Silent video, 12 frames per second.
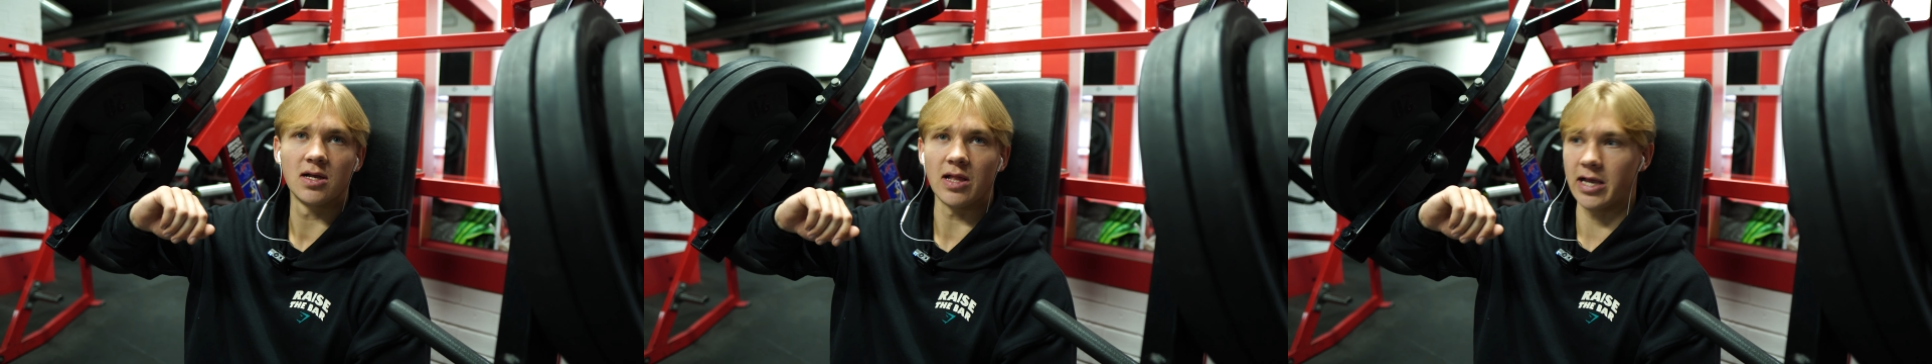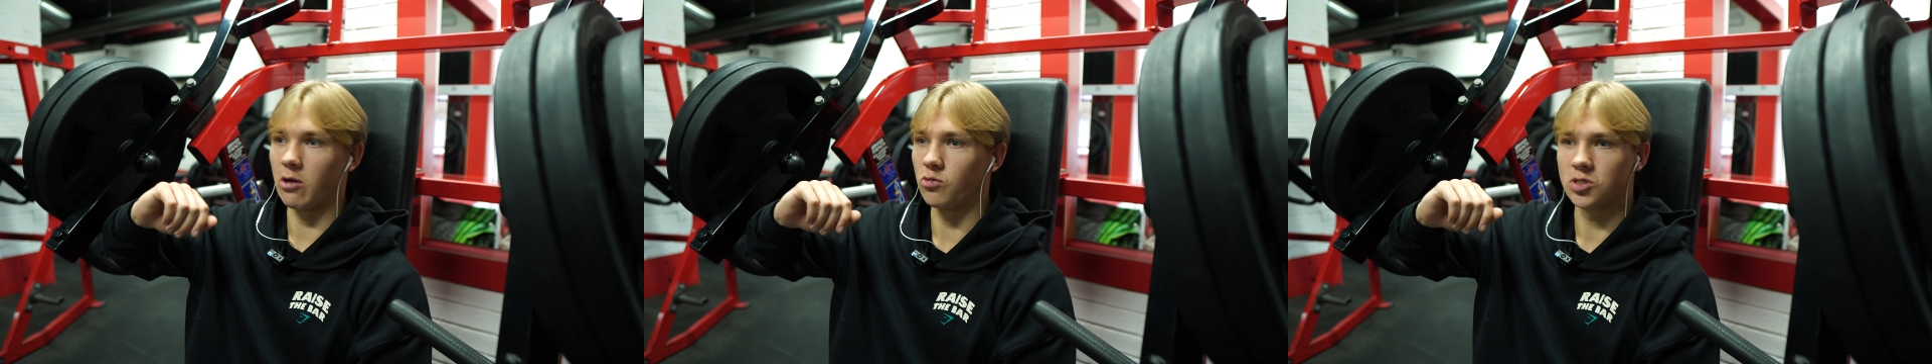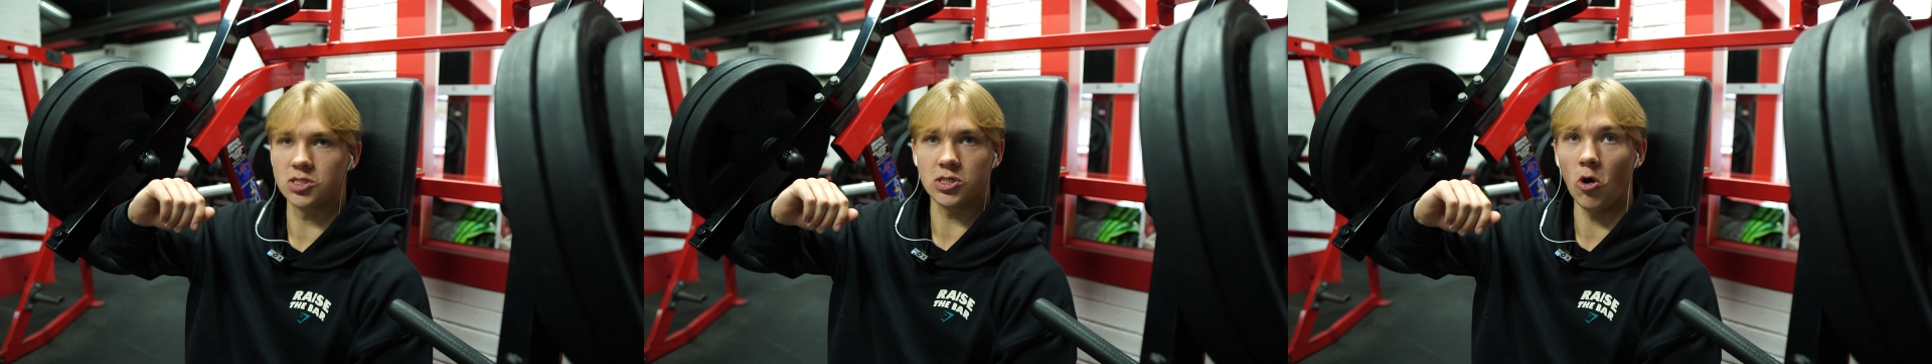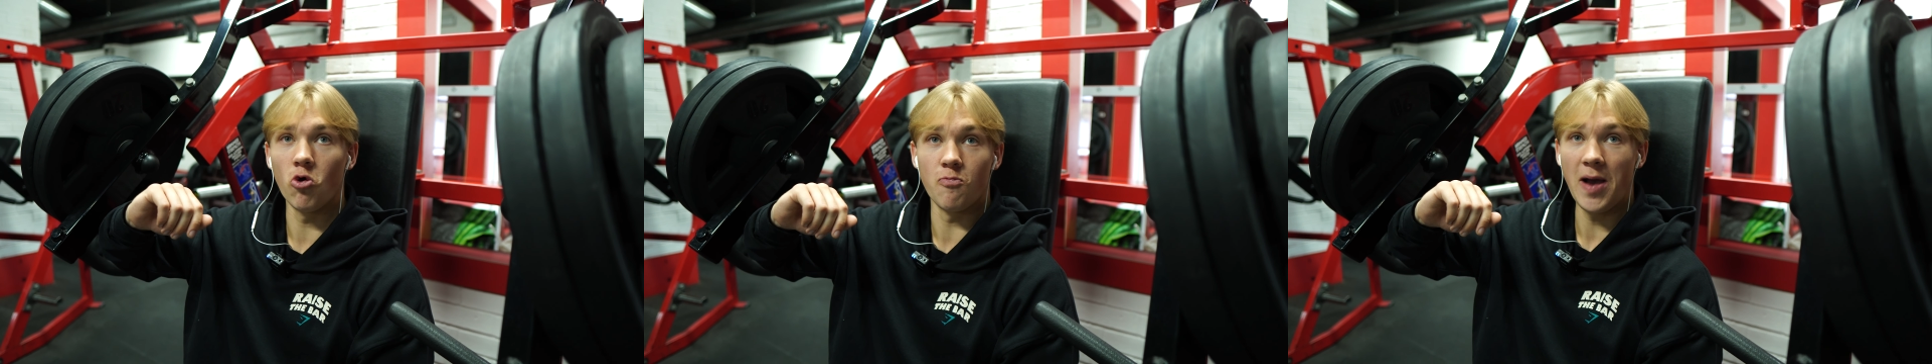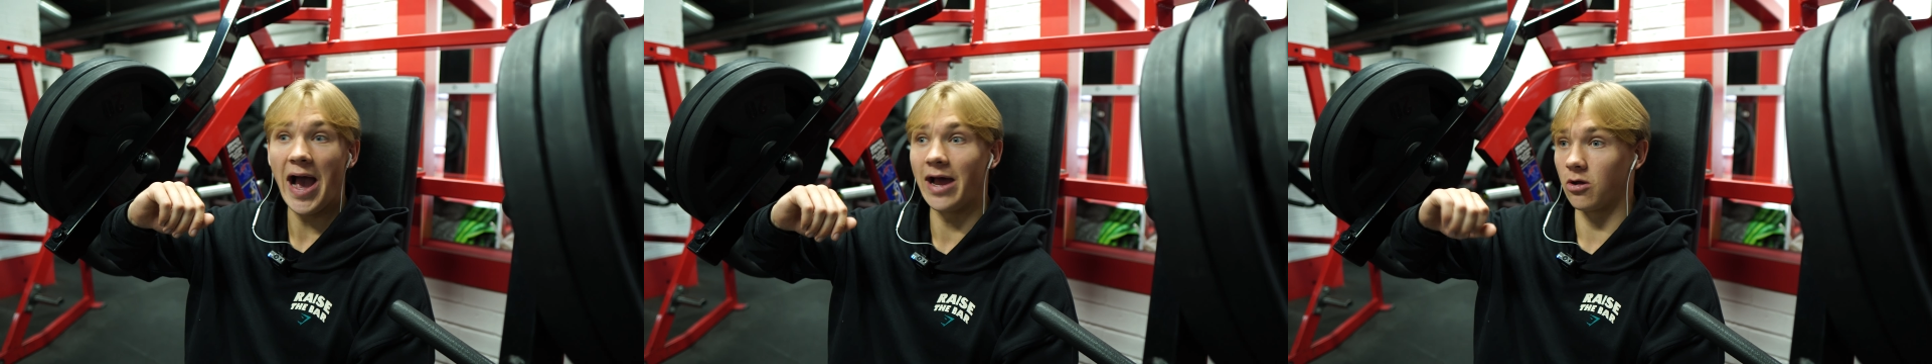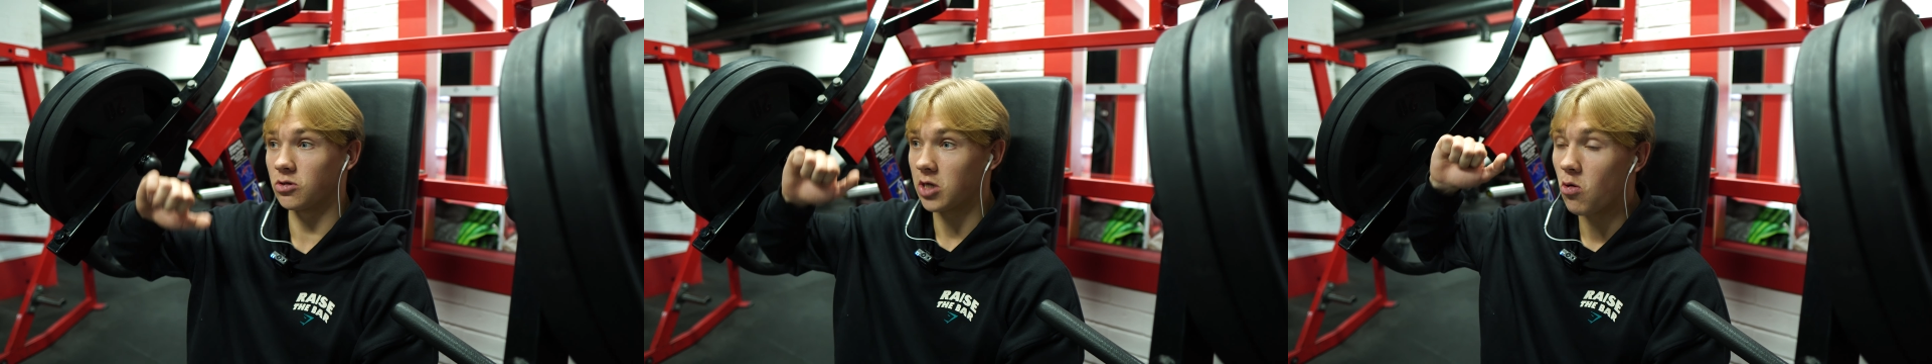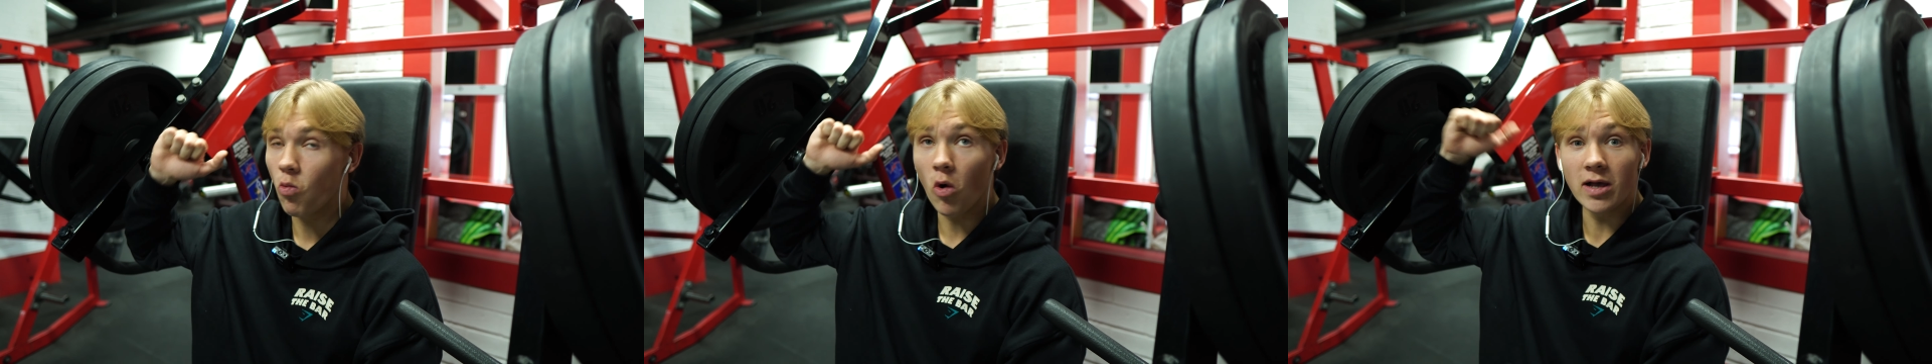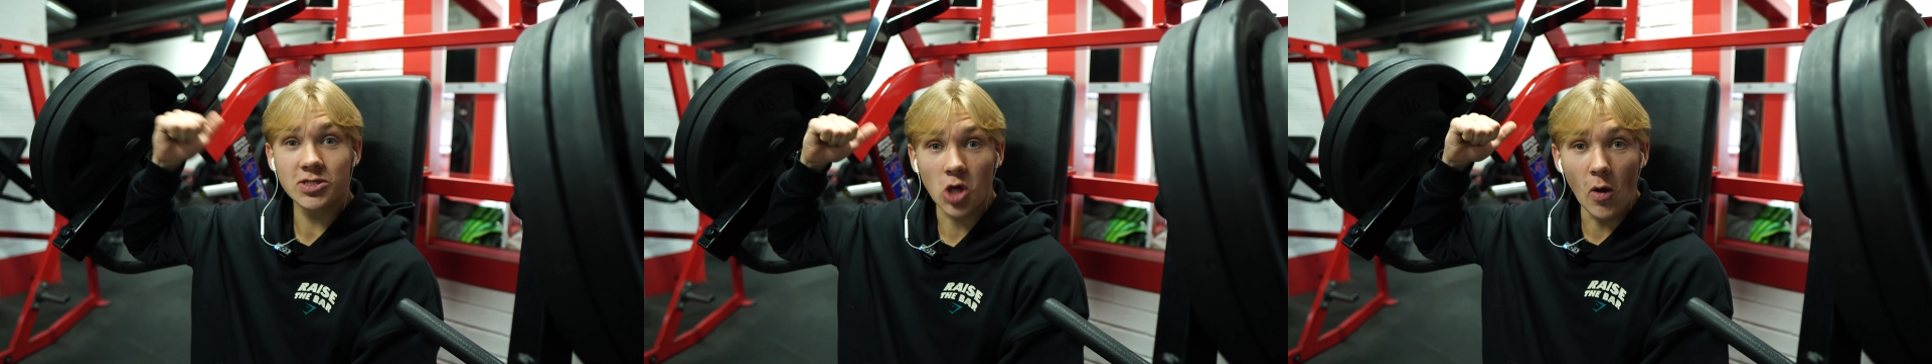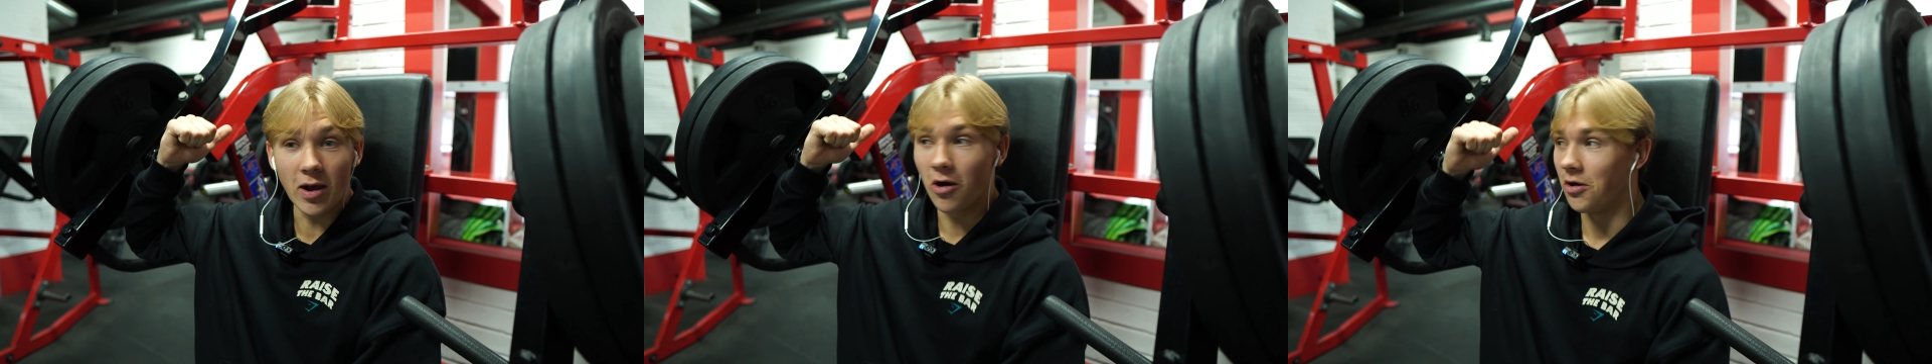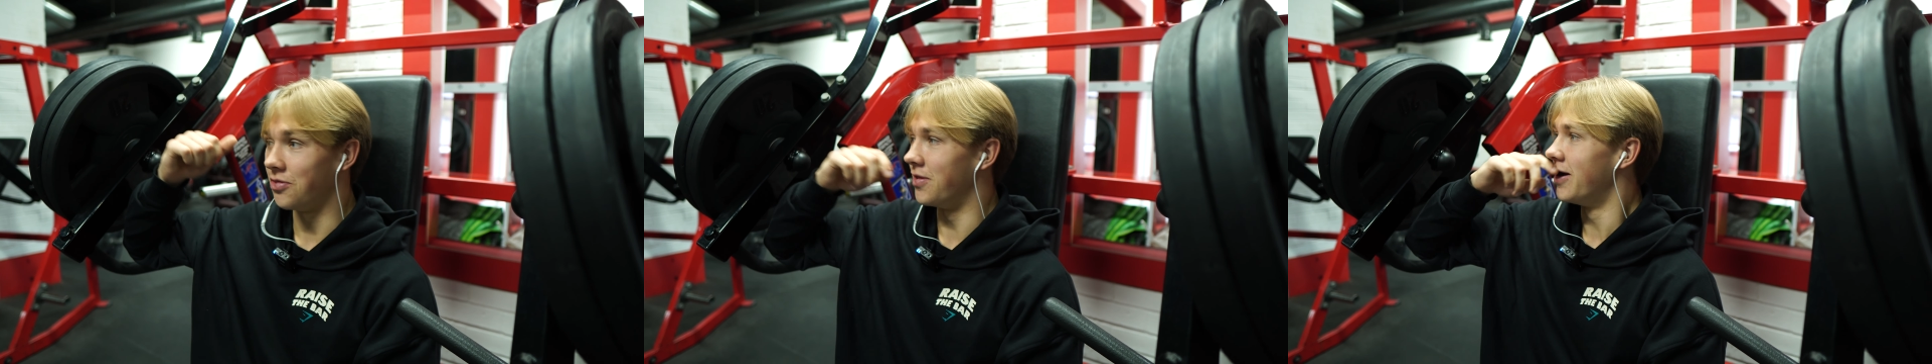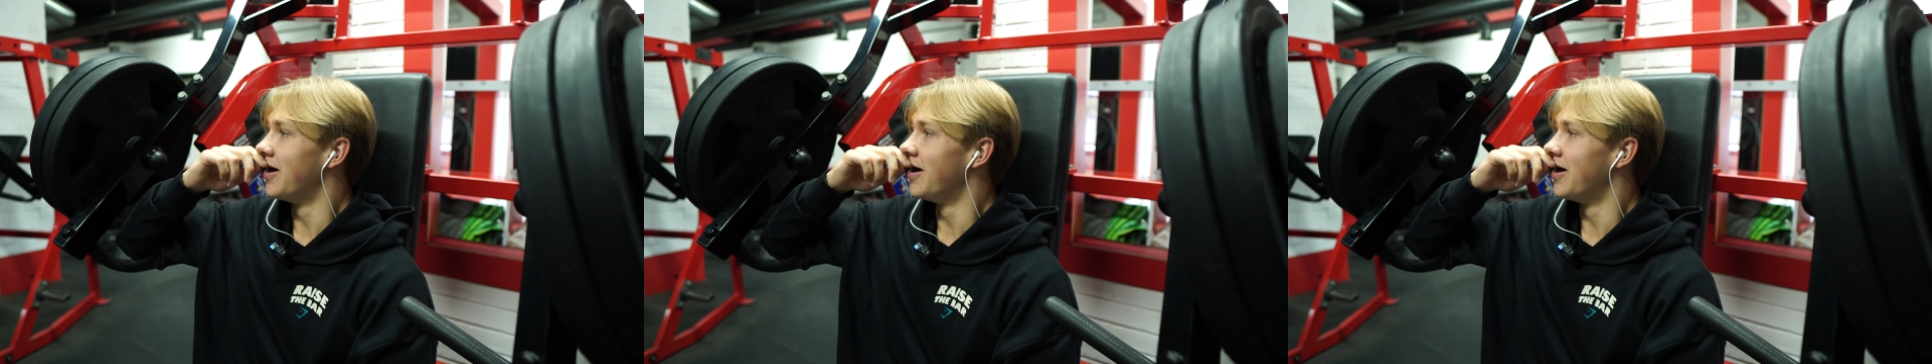Like it was so bad. I was like, what is going on?